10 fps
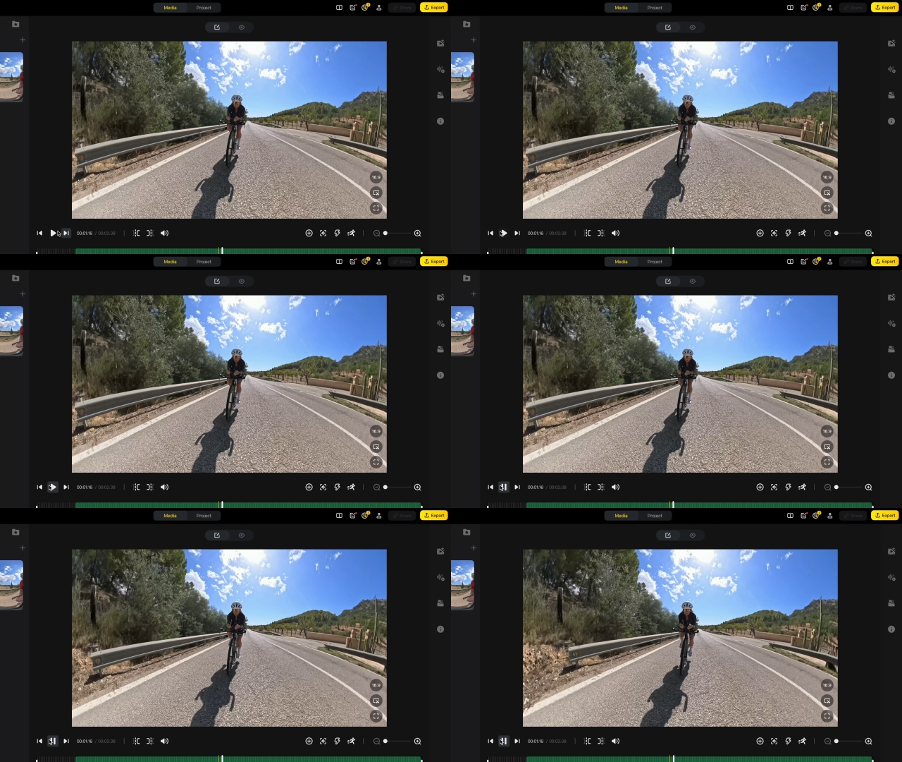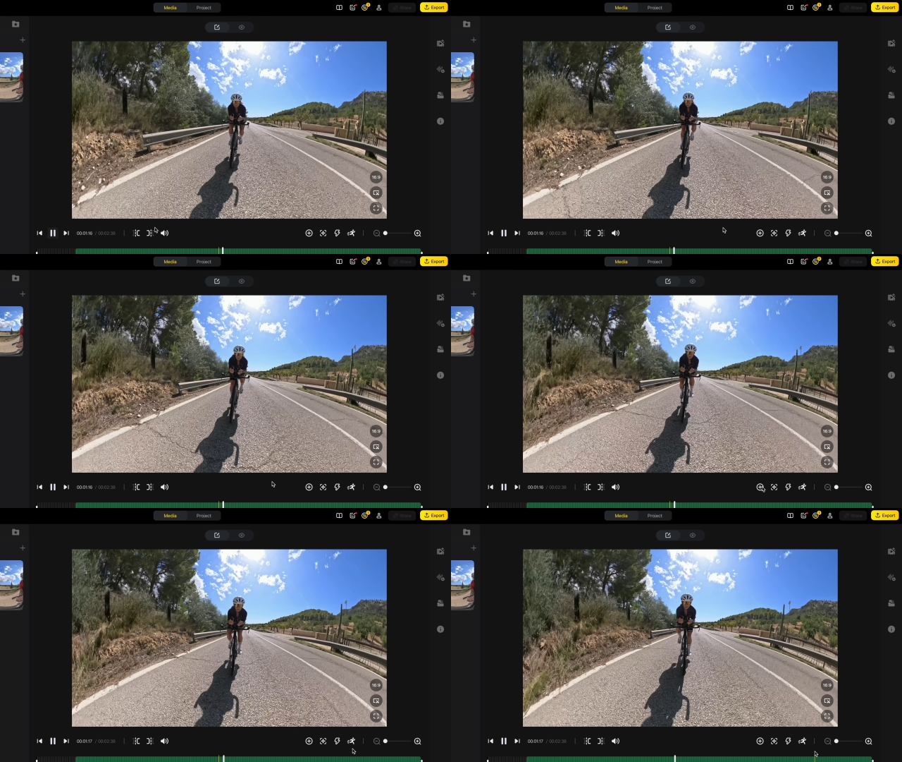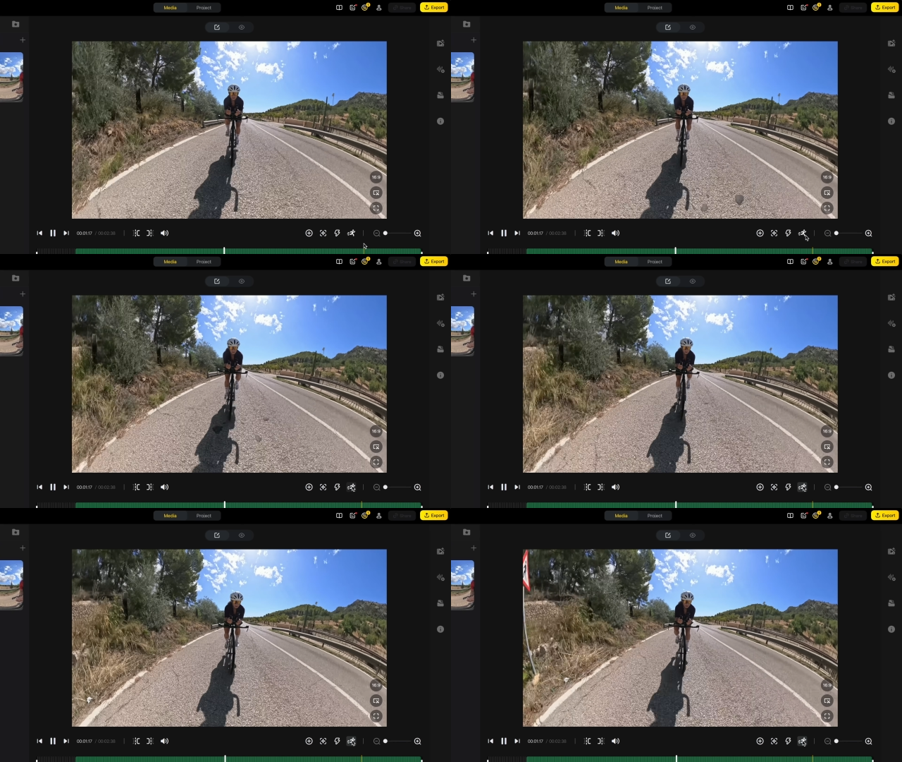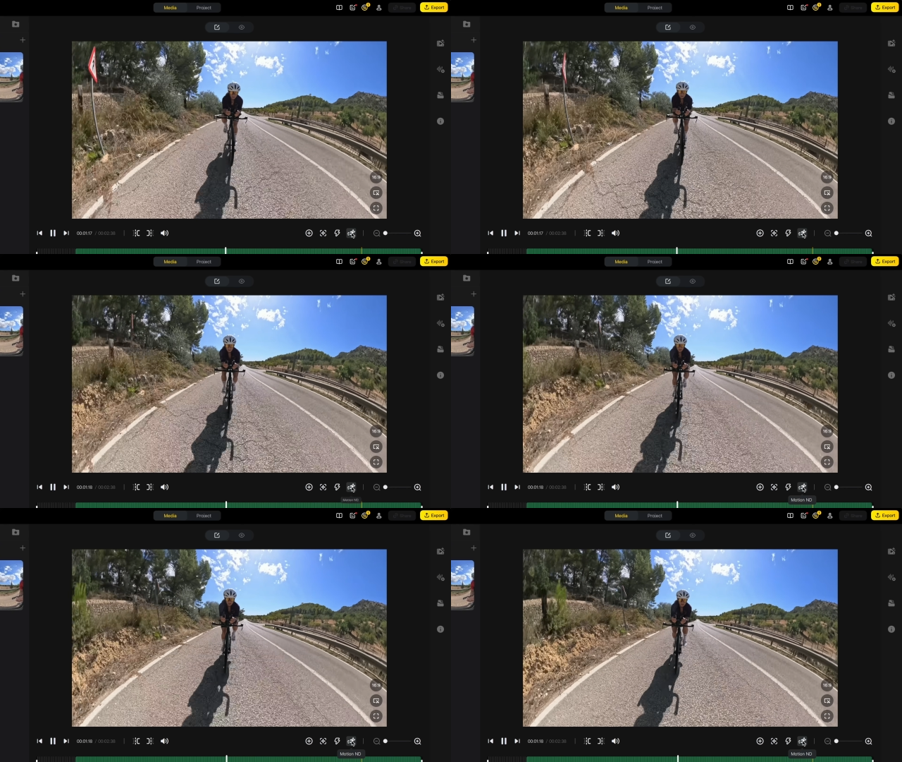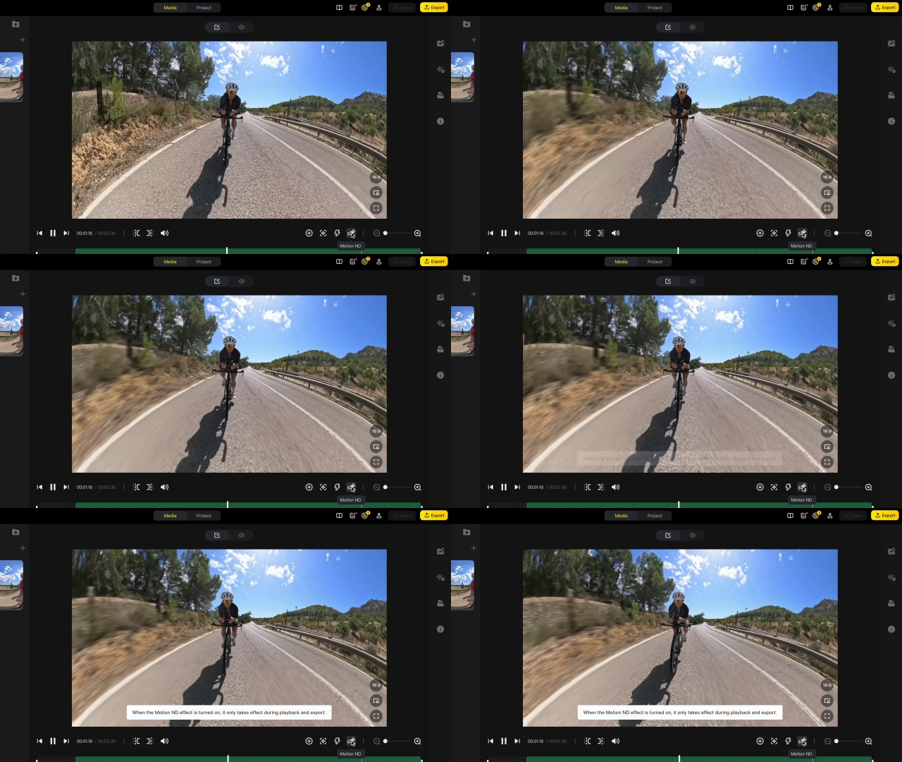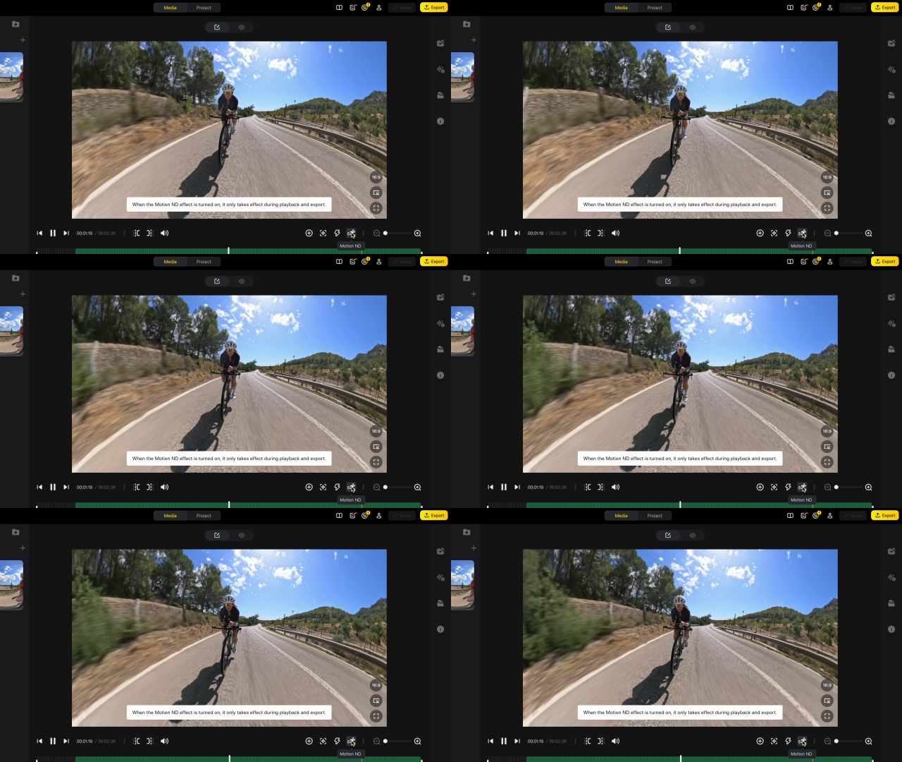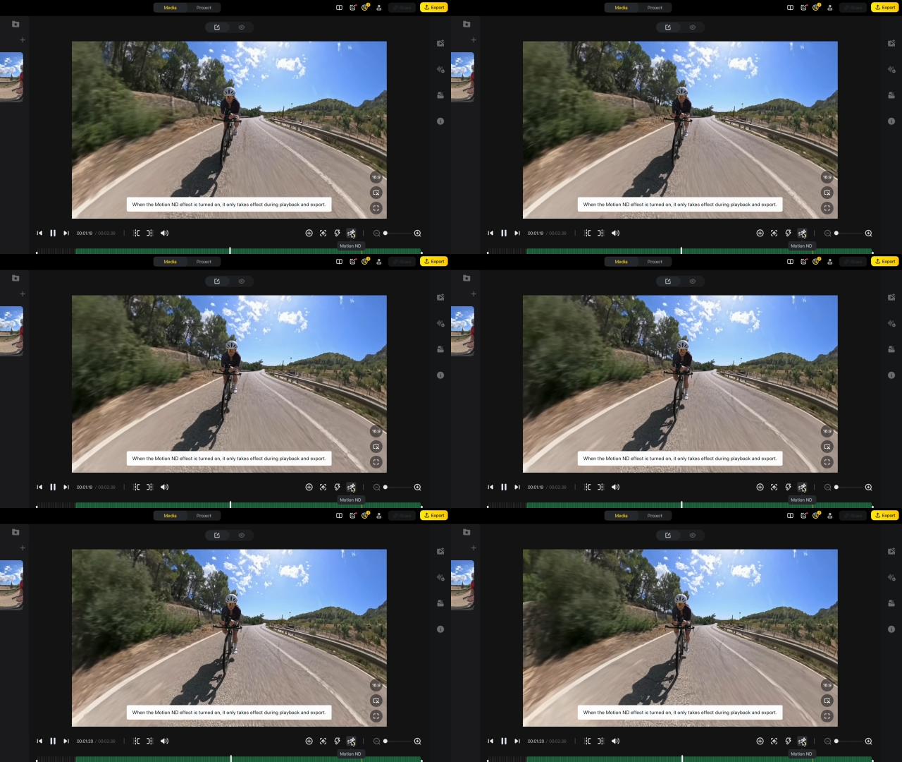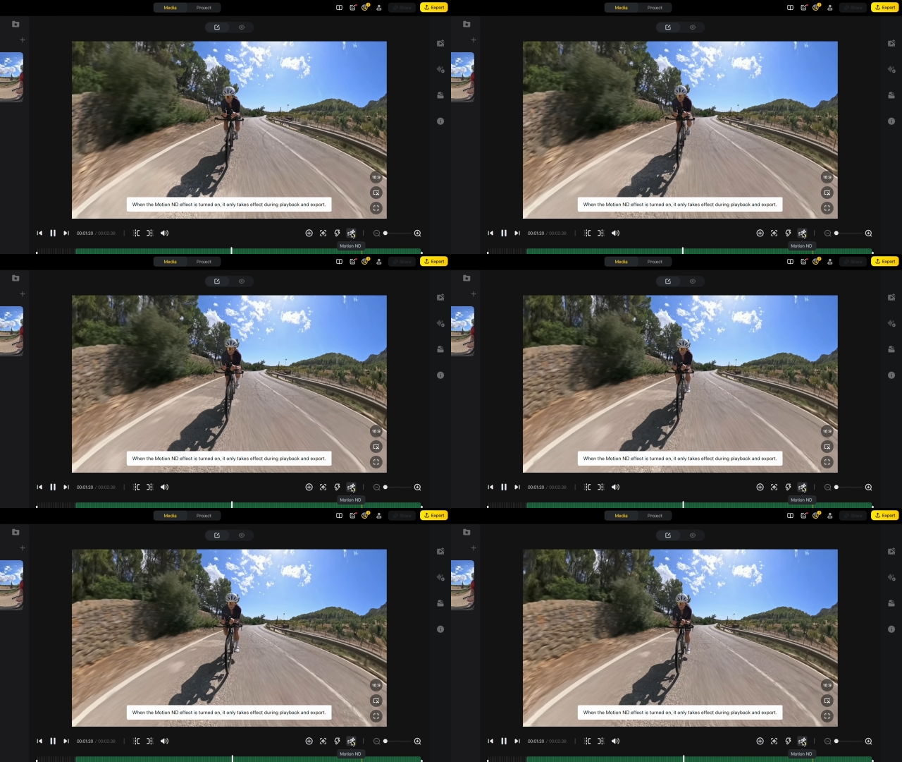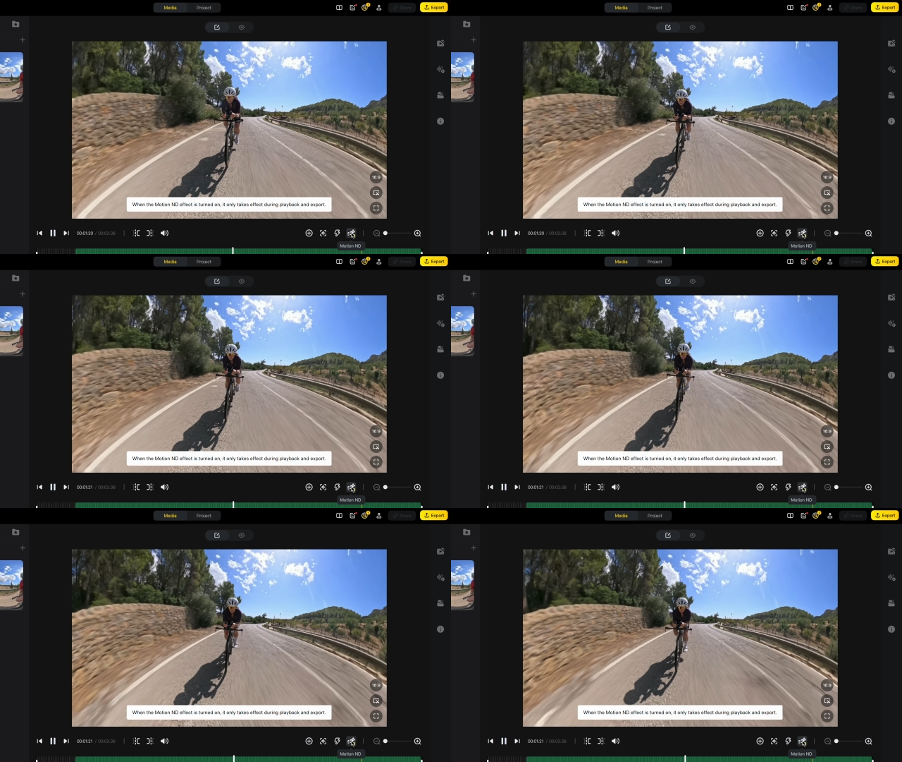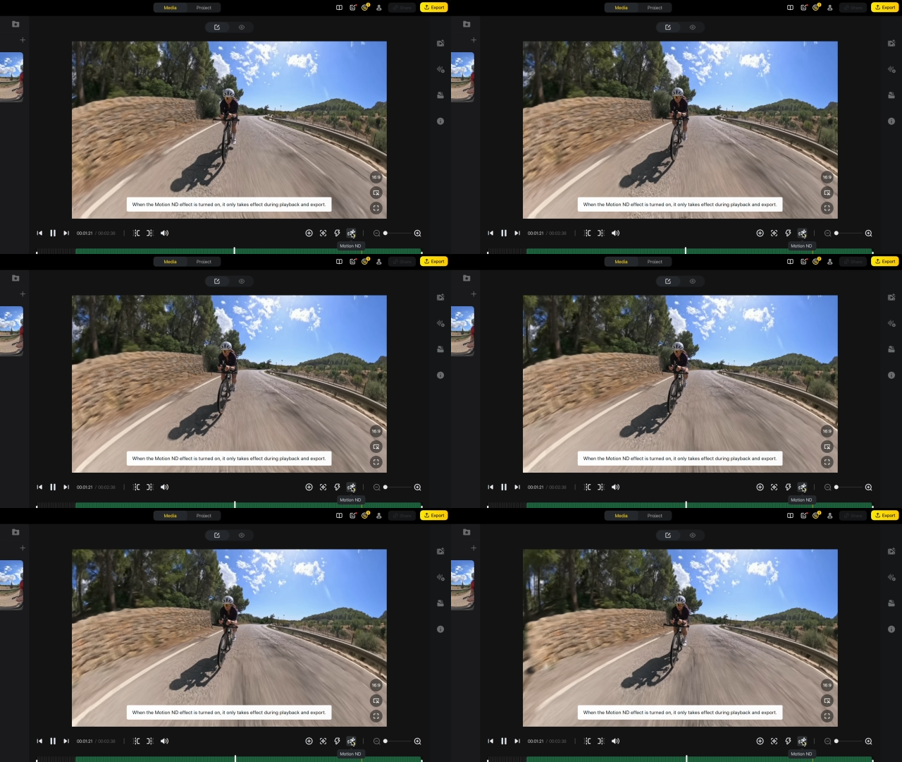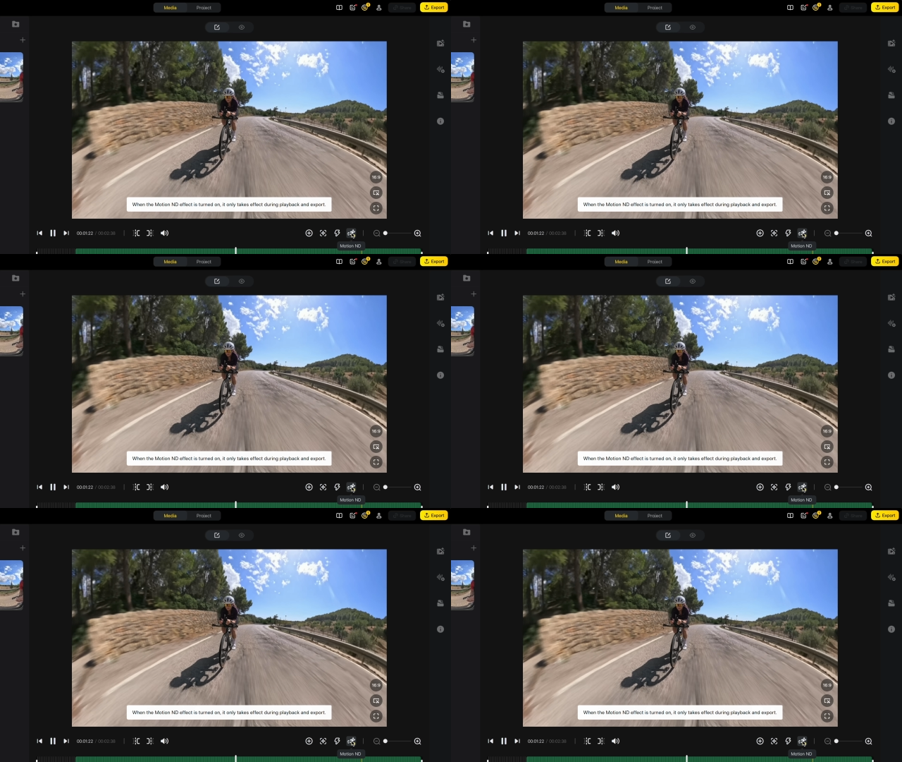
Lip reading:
Nobody's mouth can be seen.